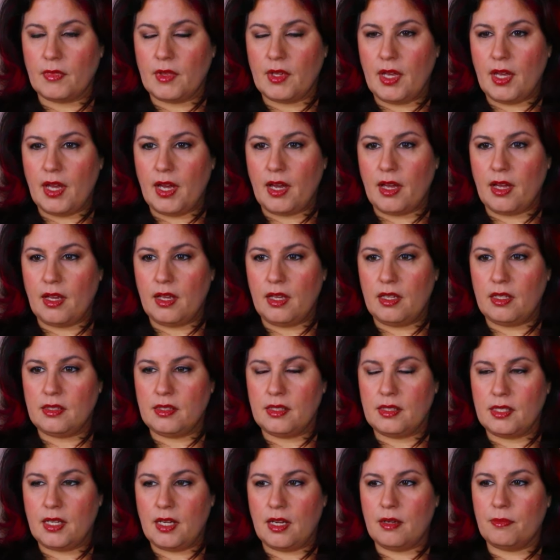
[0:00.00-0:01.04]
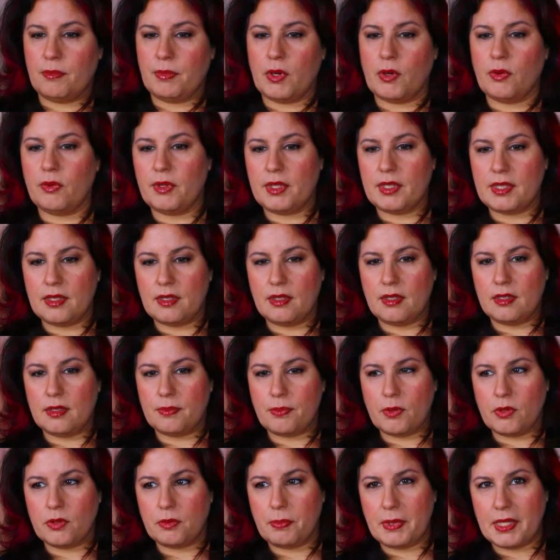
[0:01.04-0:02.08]
Yeah, he's a tugboat. Isn't he
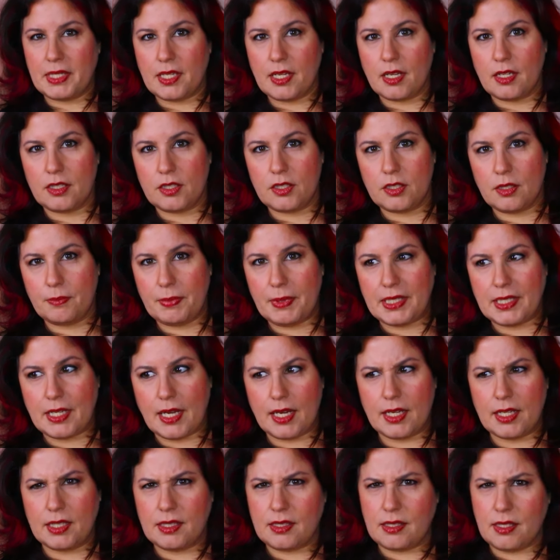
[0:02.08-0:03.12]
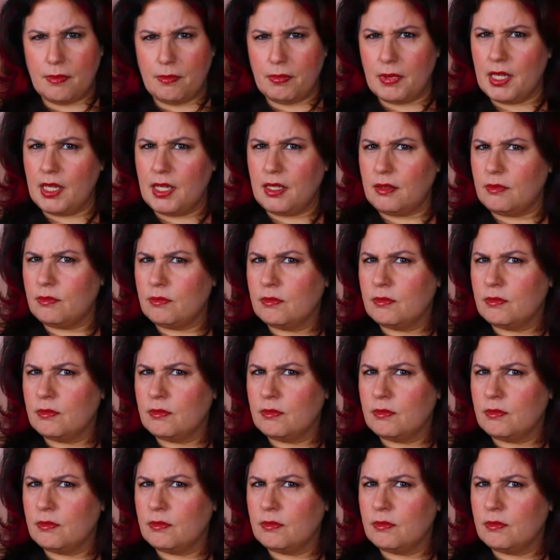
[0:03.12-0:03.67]
supposed to be, should be tugging something?